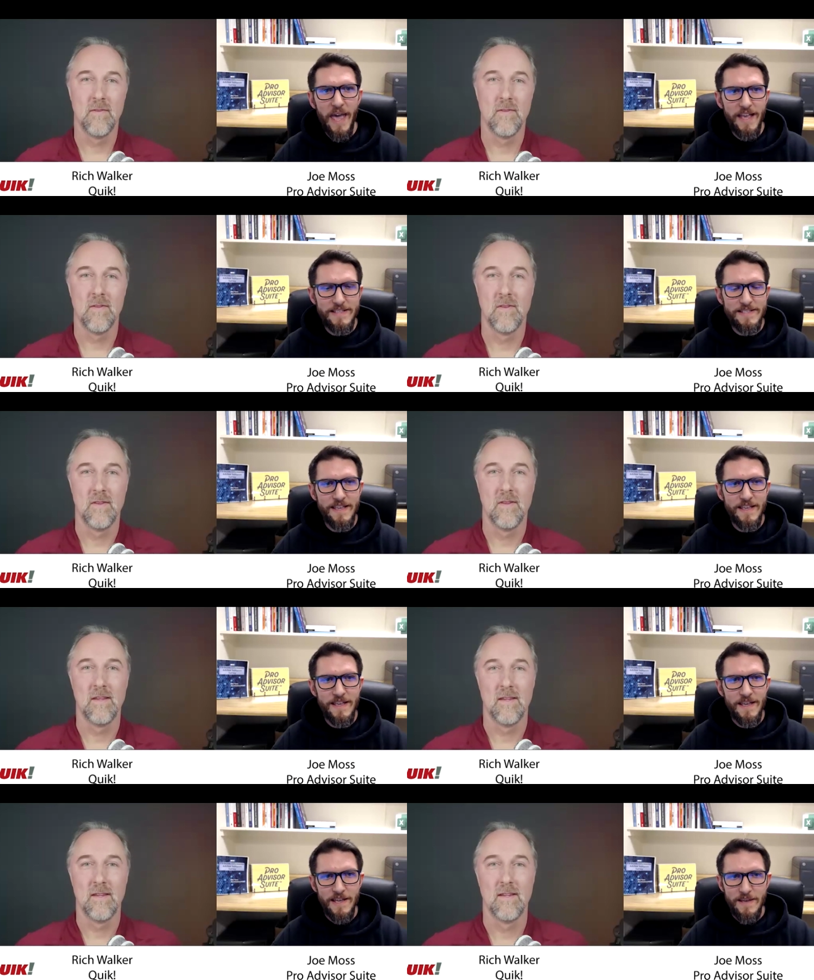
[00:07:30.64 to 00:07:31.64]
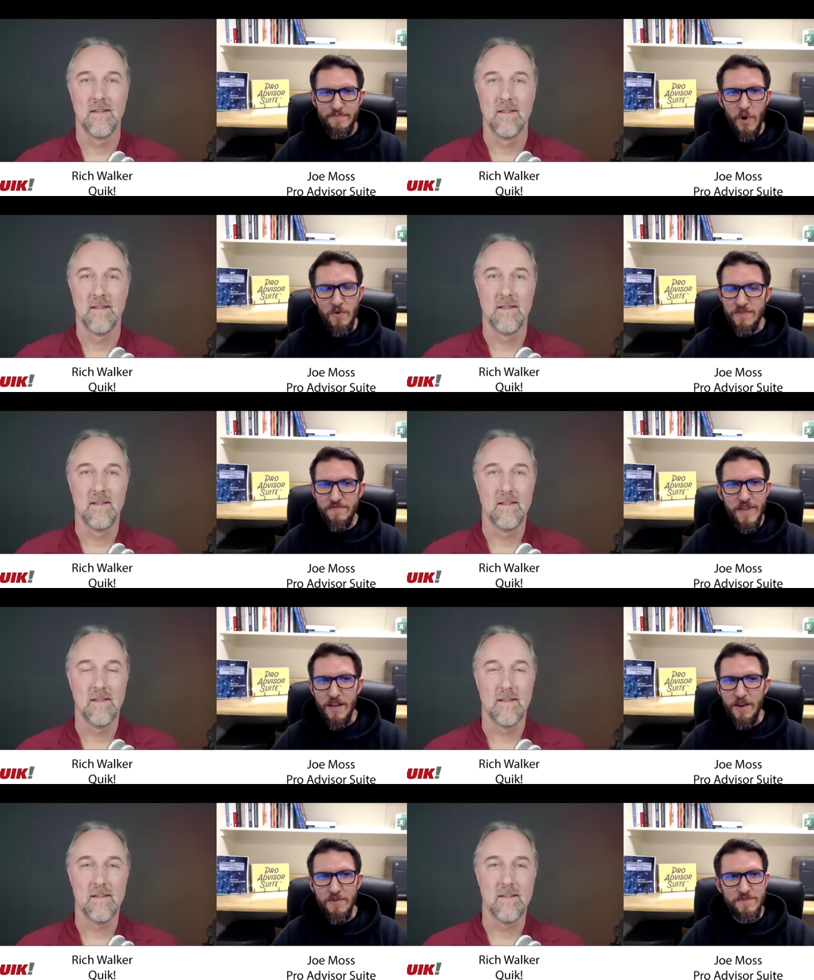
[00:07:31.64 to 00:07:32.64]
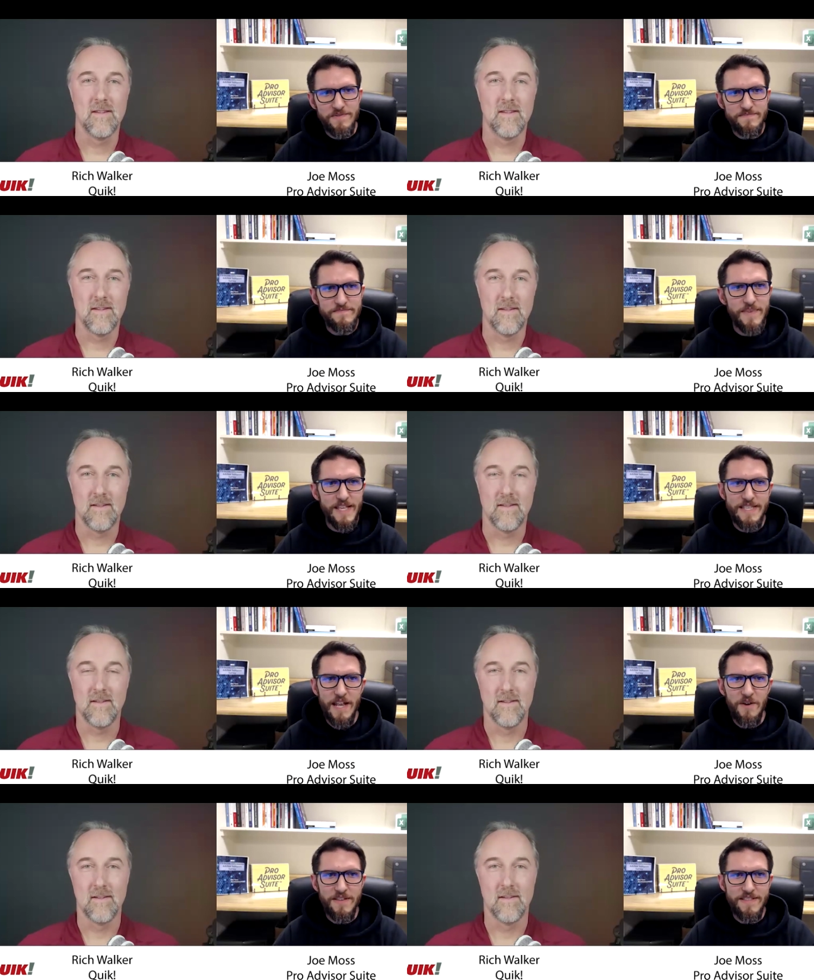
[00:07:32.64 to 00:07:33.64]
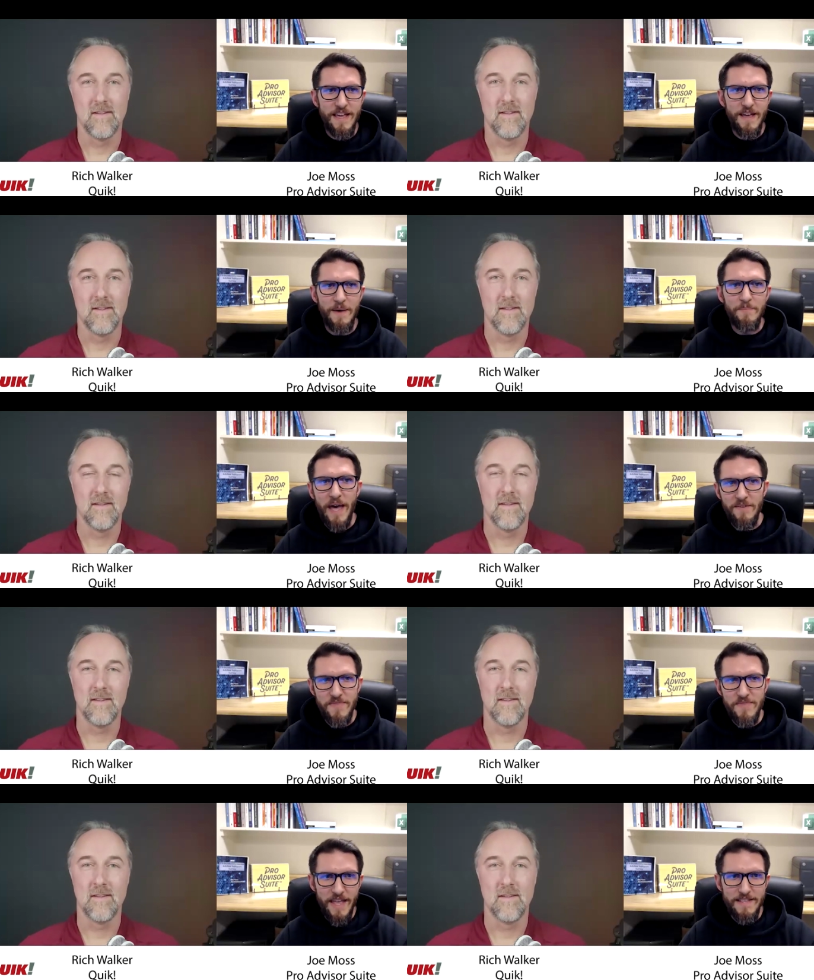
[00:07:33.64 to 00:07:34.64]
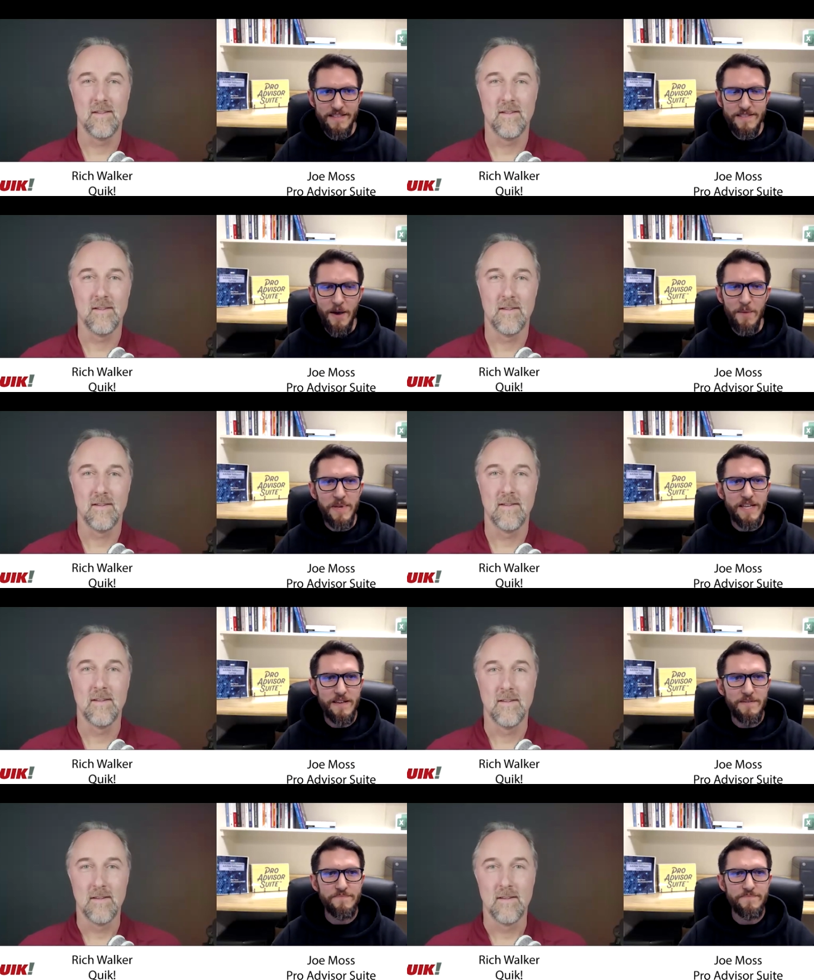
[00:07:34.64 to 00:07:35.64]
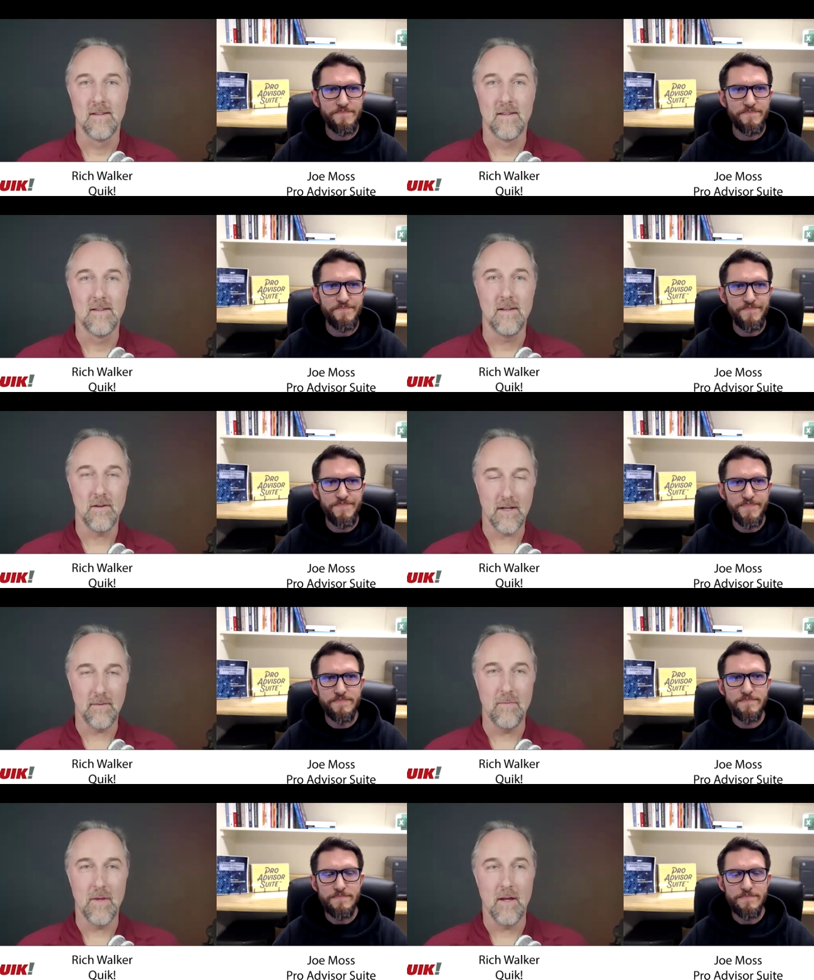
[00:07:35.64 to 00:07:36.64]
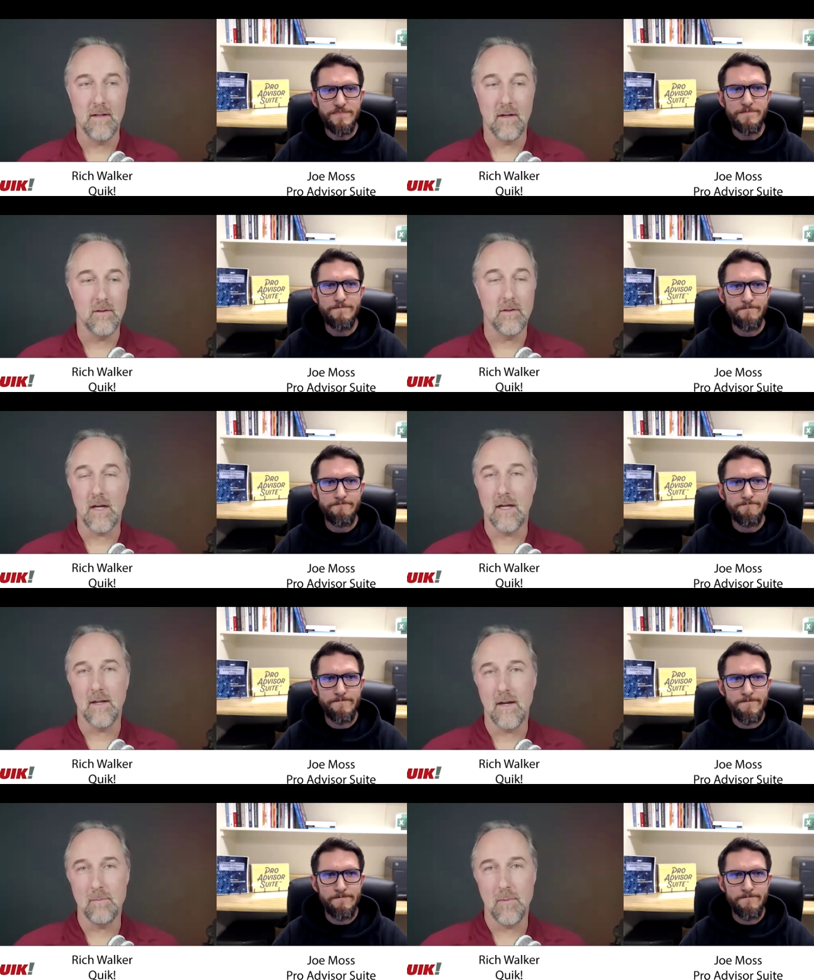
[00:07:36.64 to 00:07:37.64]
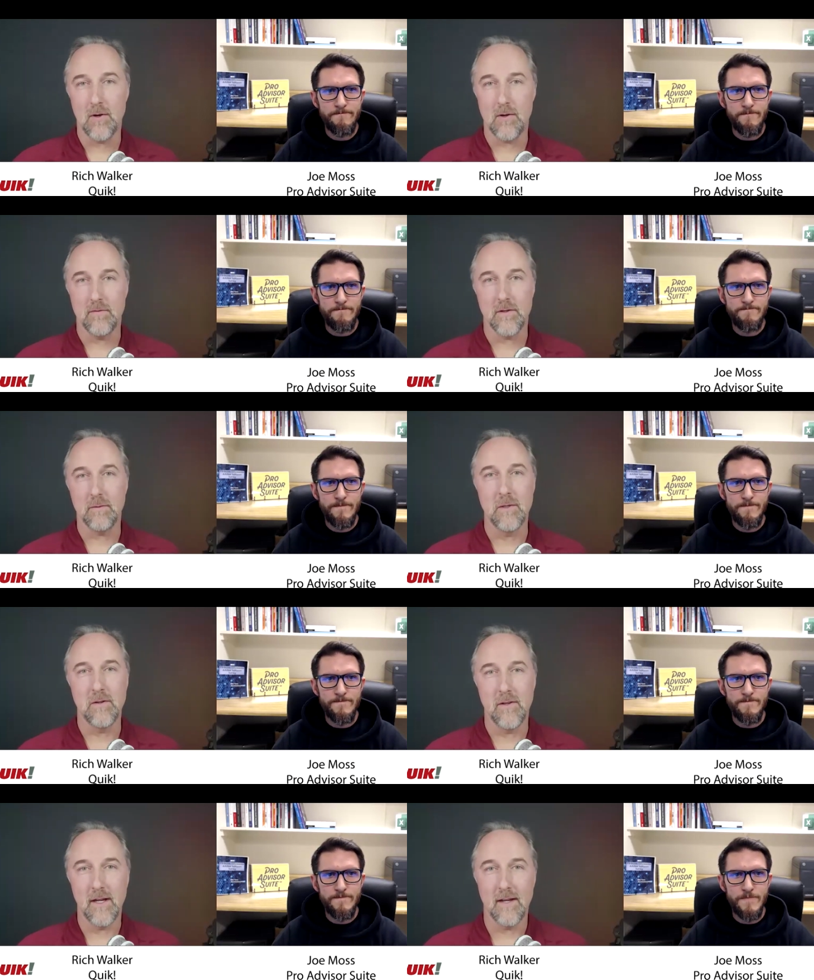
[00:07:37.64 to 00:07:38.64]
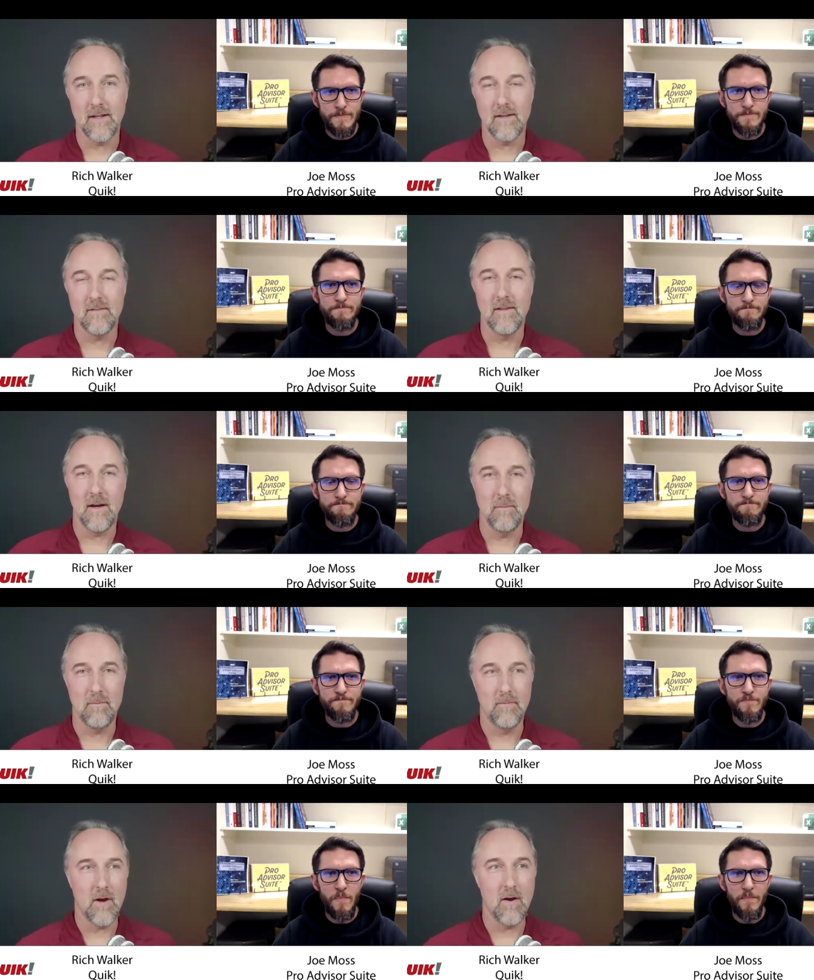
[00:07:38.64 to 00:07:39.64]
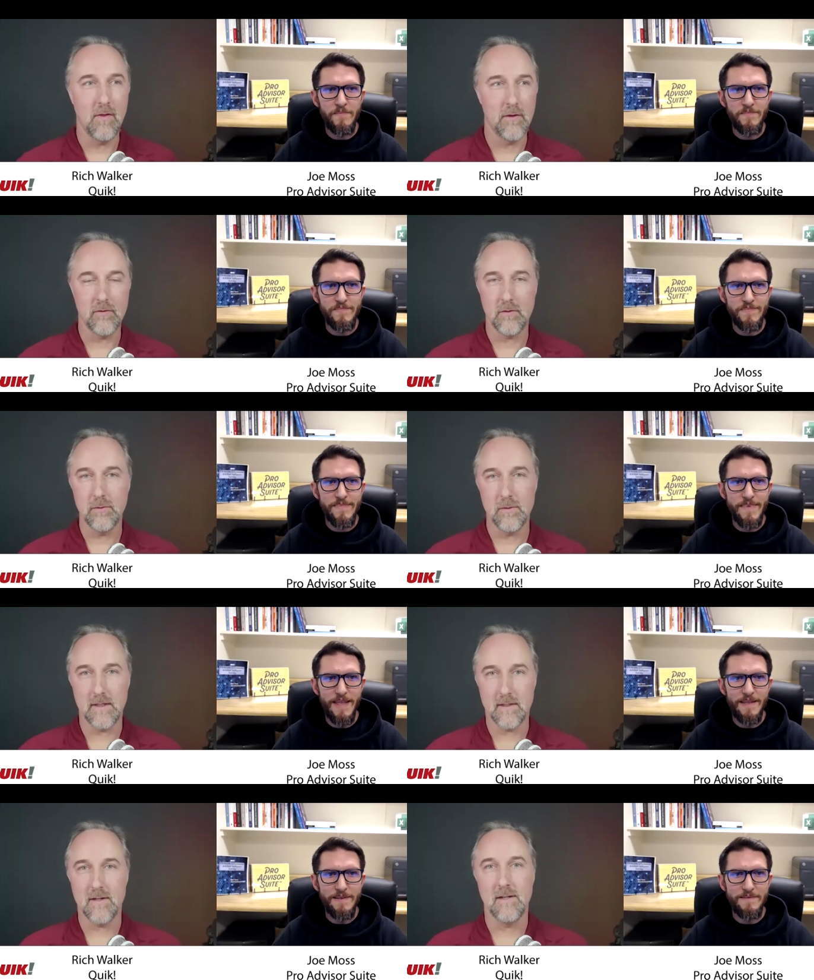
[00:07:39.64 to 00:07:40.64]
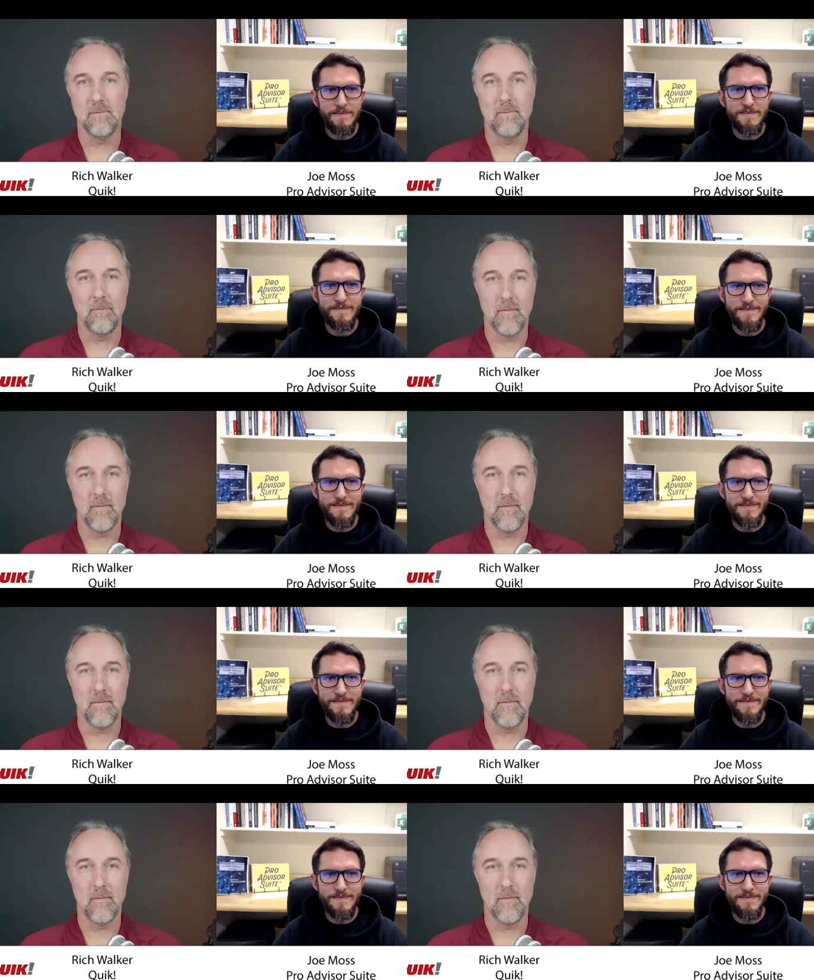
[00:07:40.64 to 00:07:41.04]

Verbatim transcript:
Speaker 1: the past posts videos etc. that about that
Speaker 2: topic. Okay. Now, look, I, I'm part of your community. I, I I'm on the skool.com